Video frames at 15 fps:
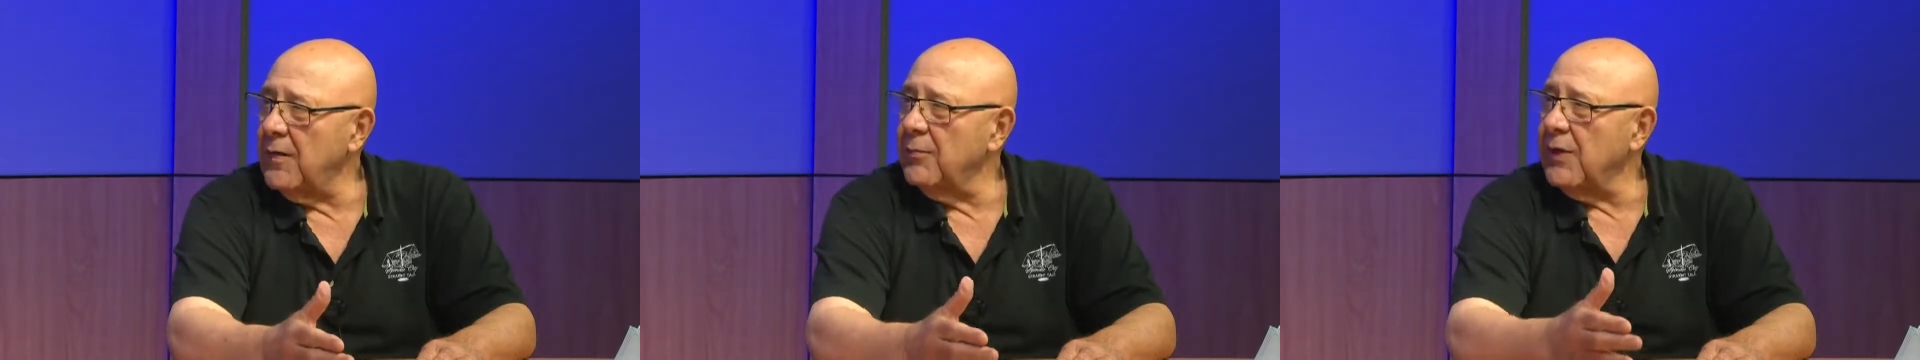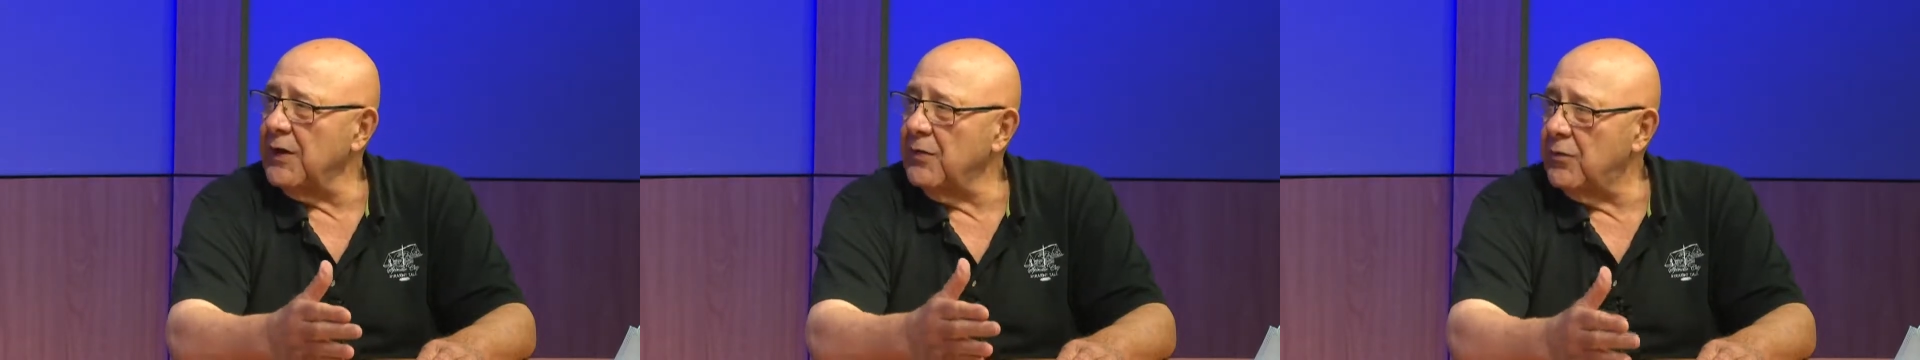
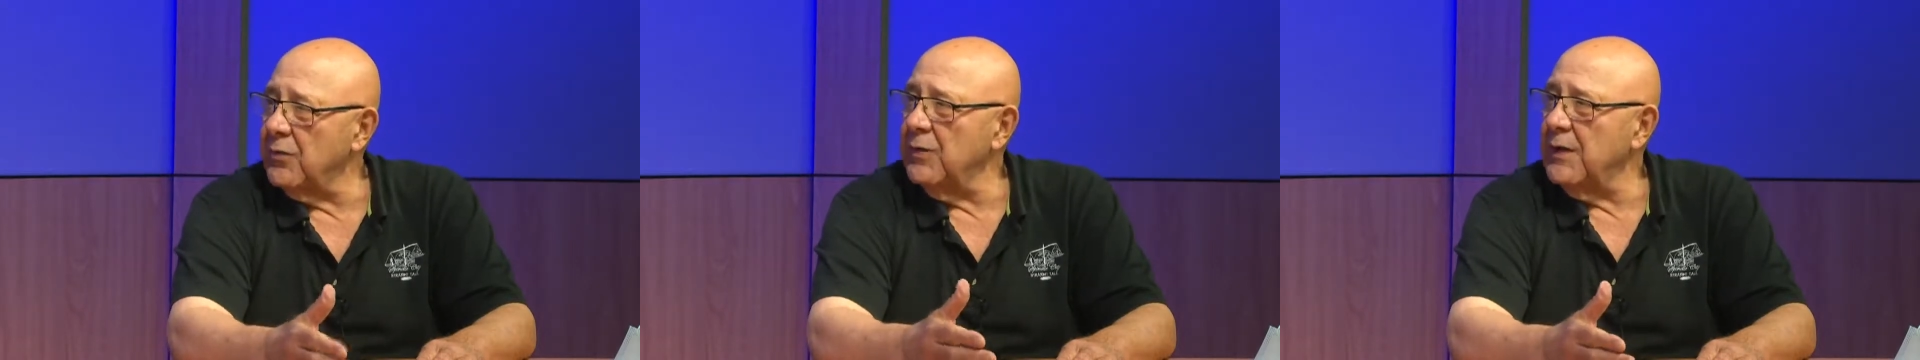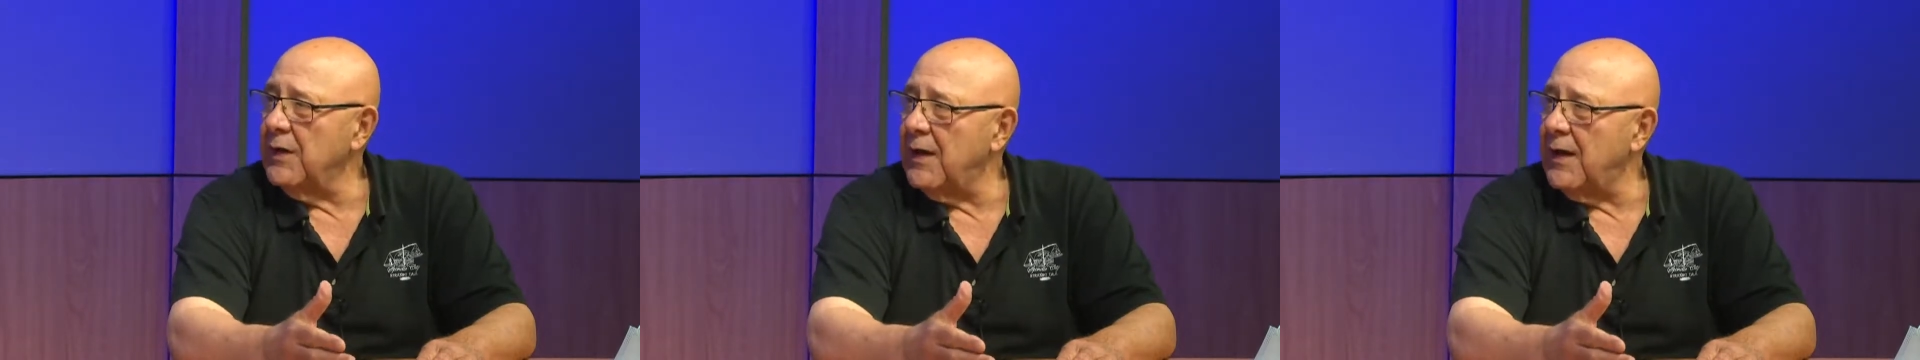And by
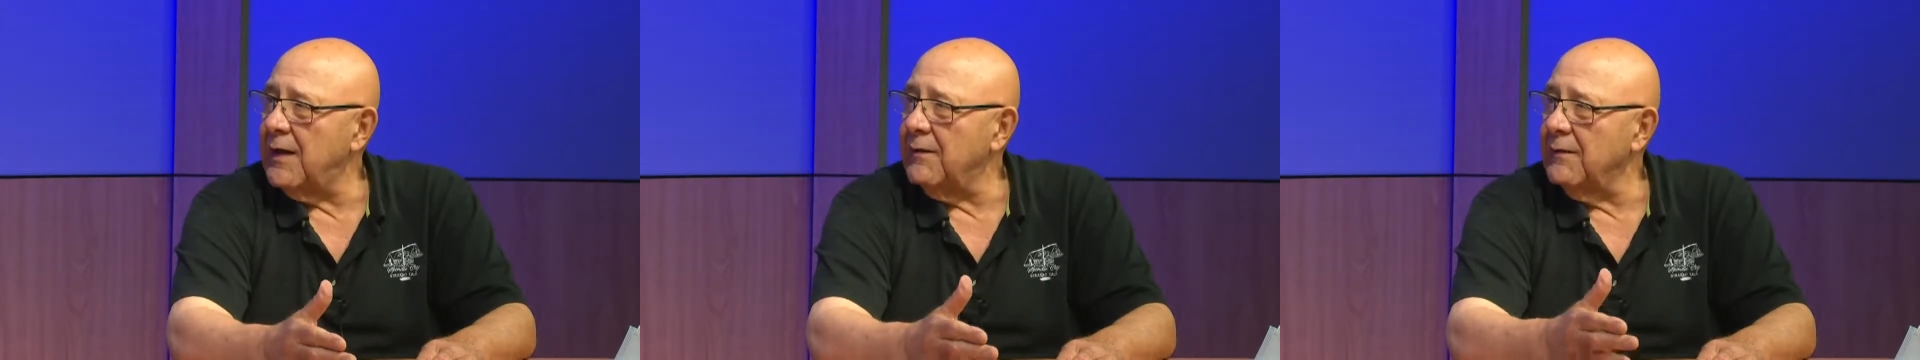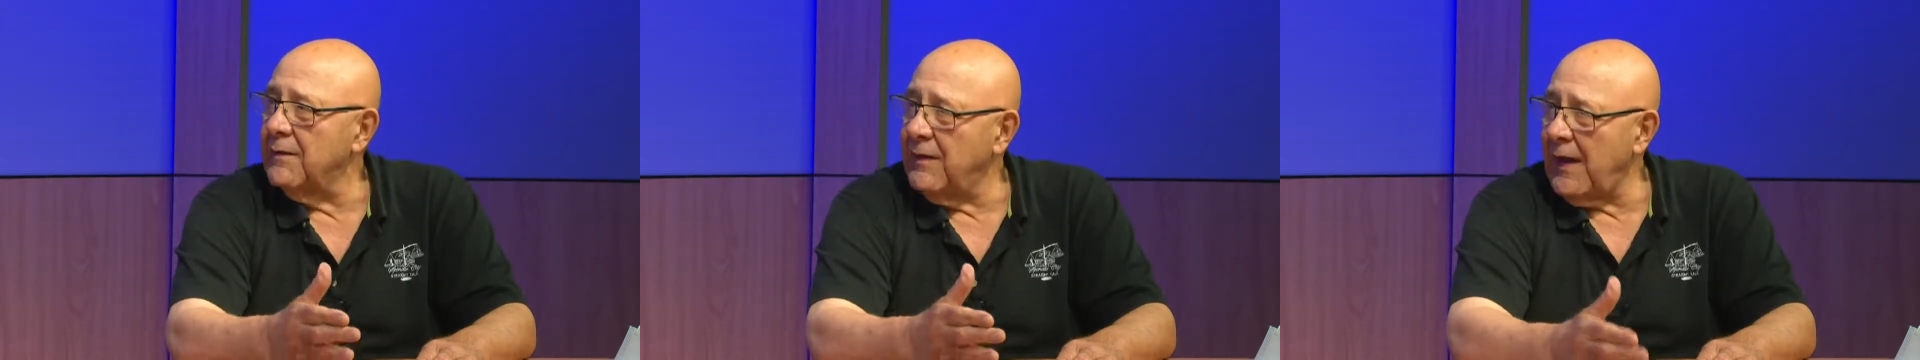doing
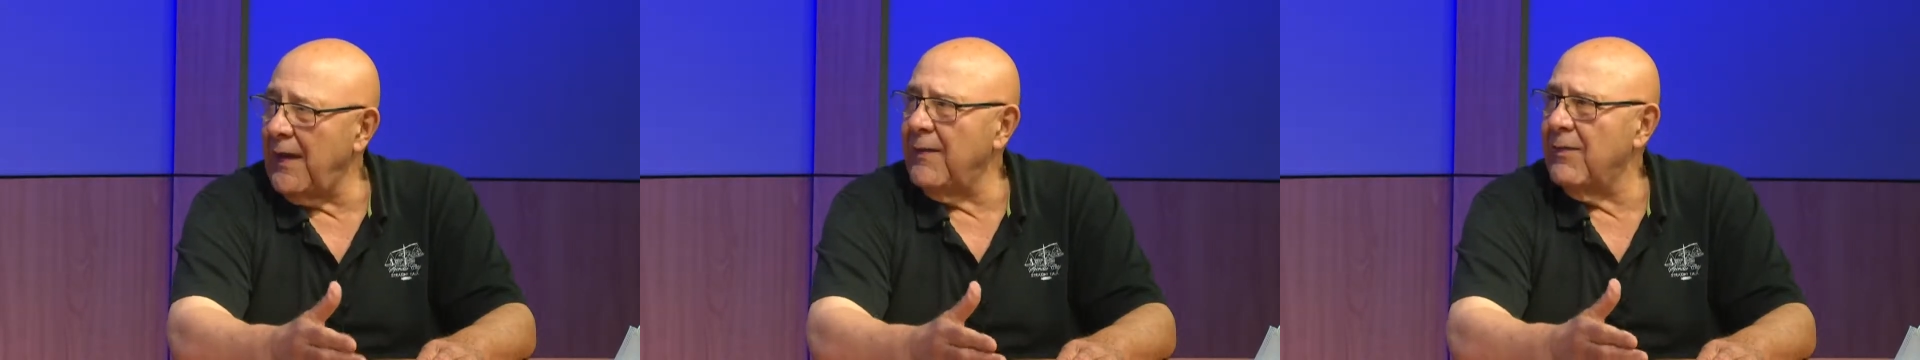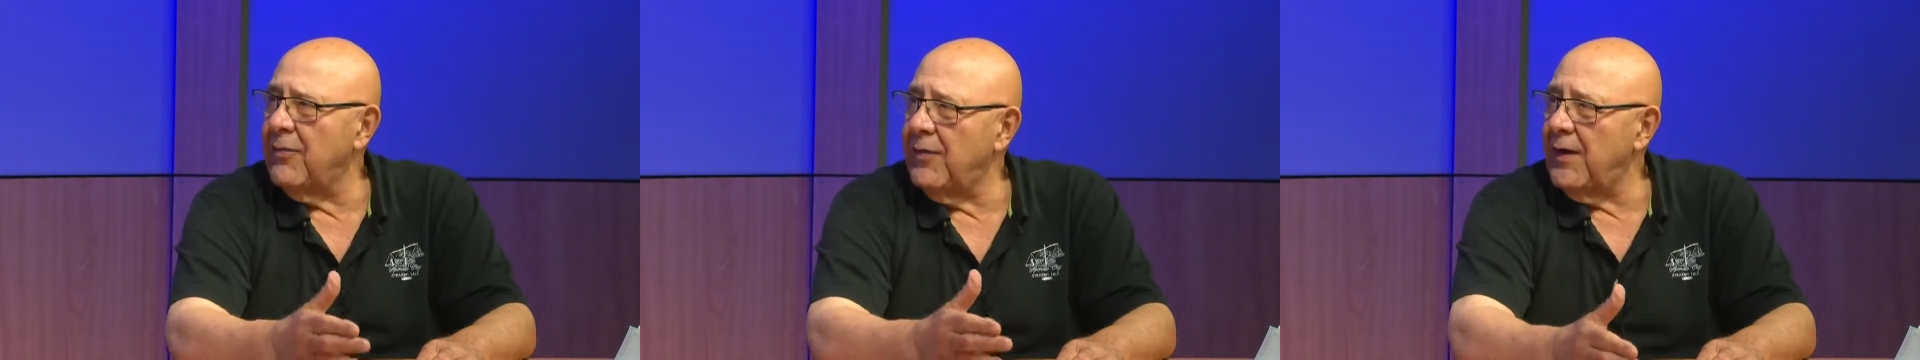that,
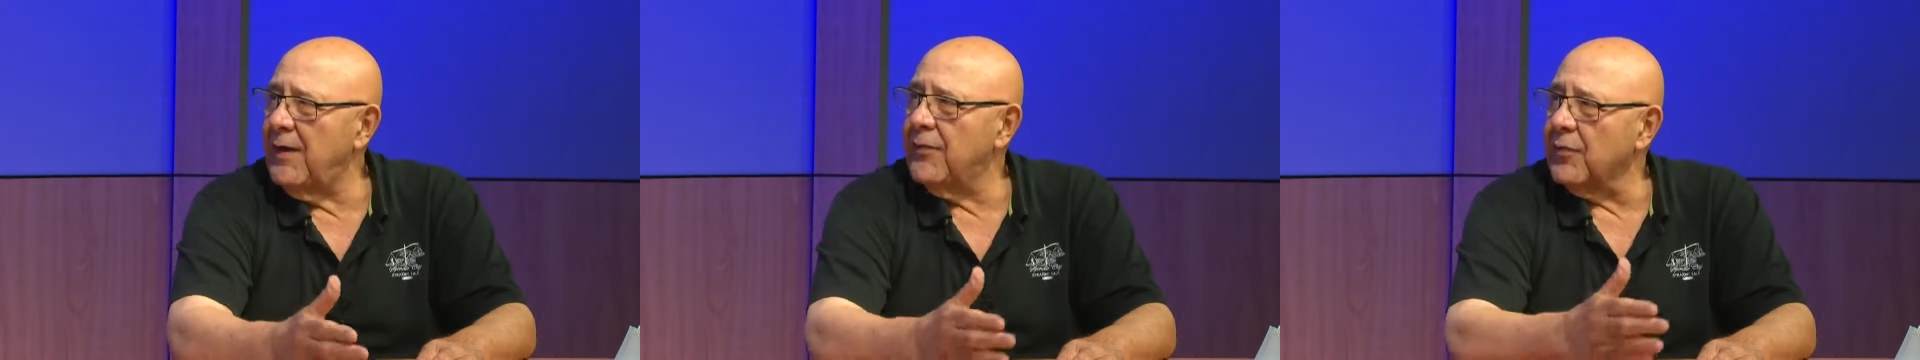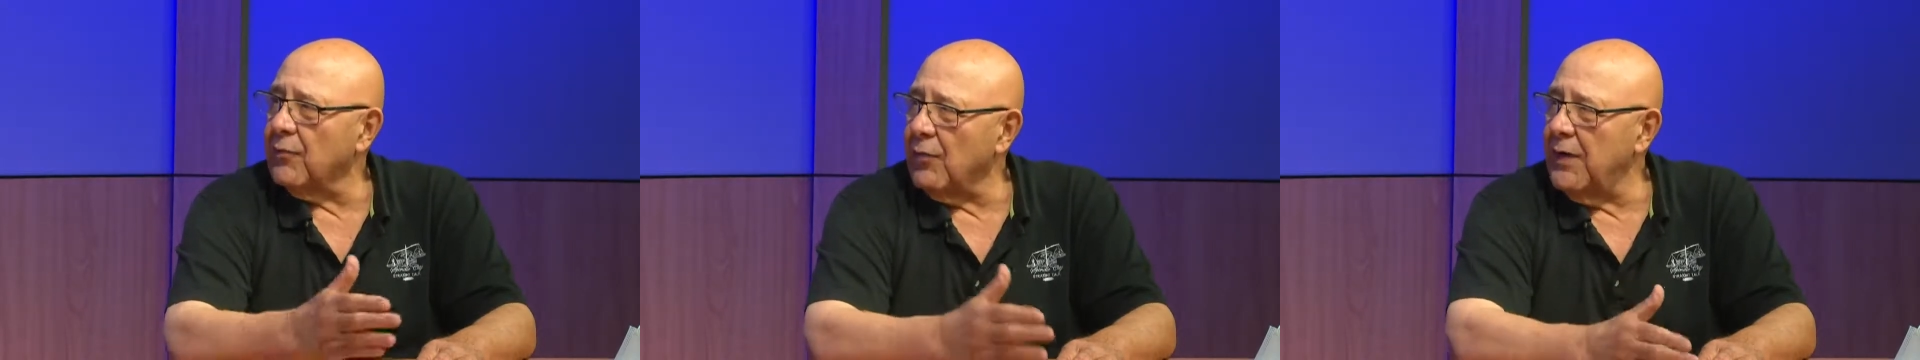they're
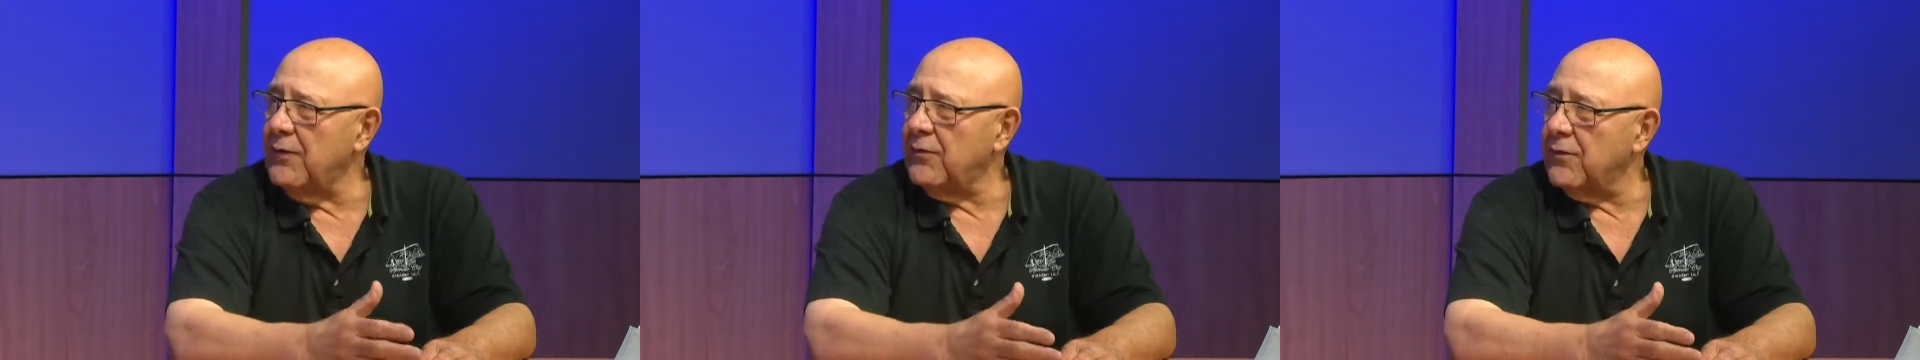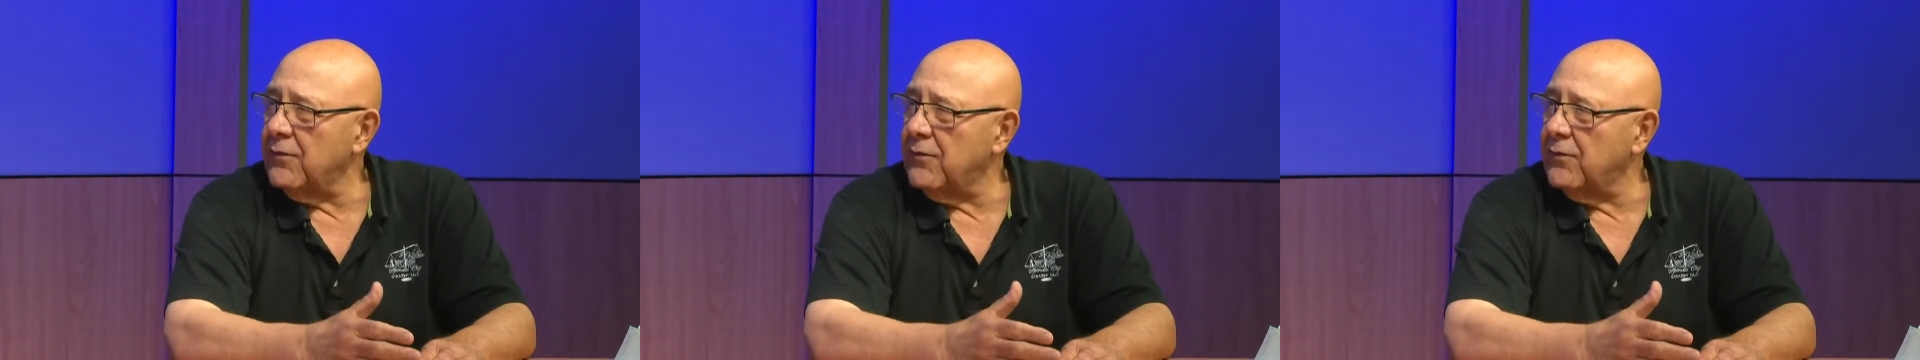the
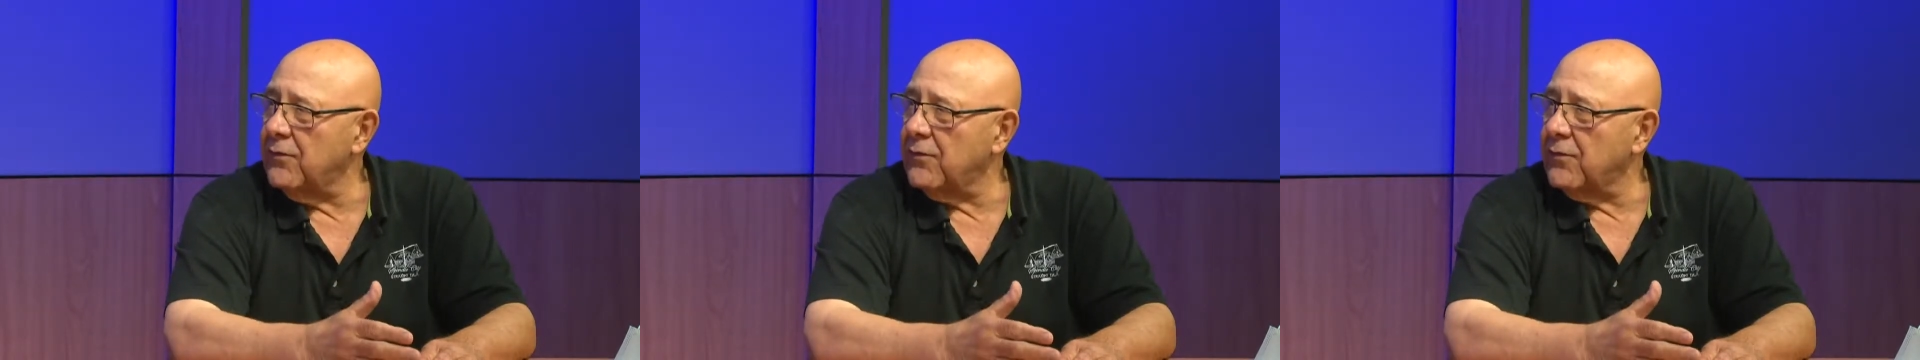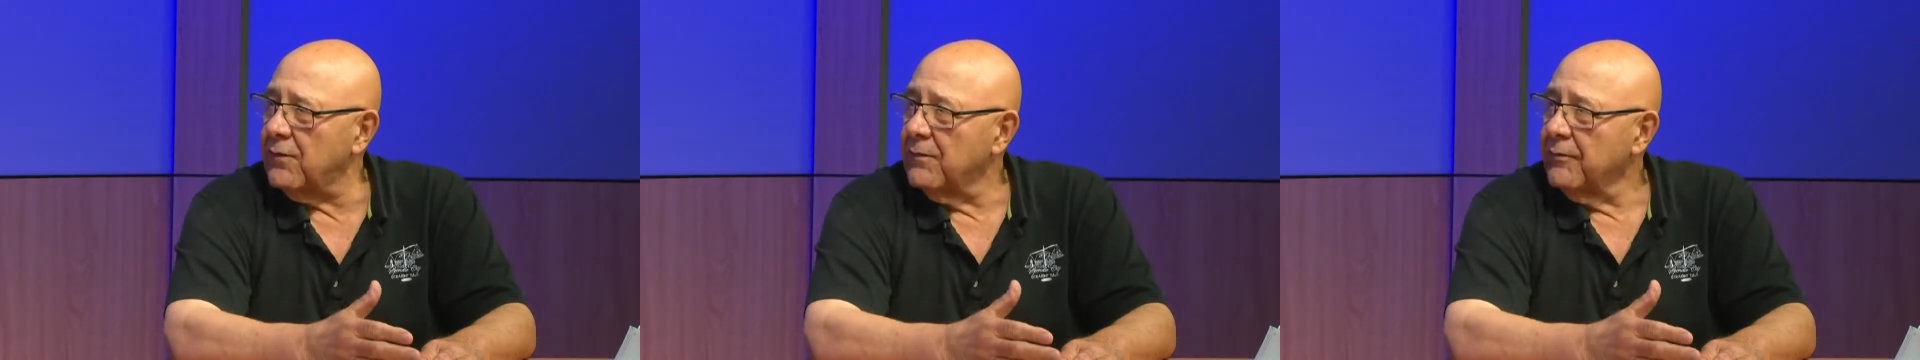
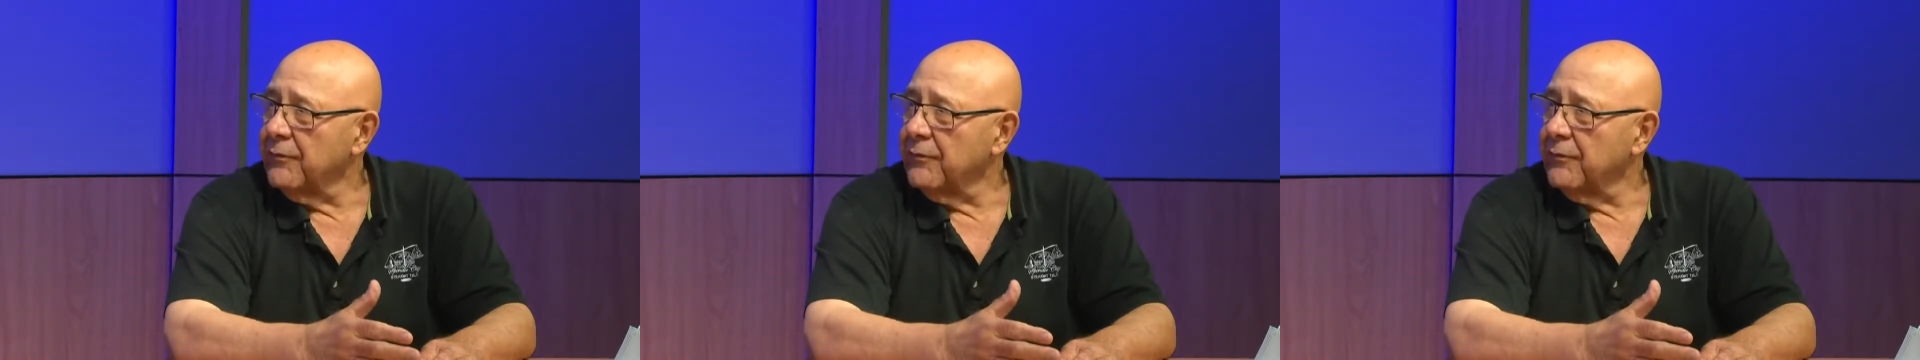racists.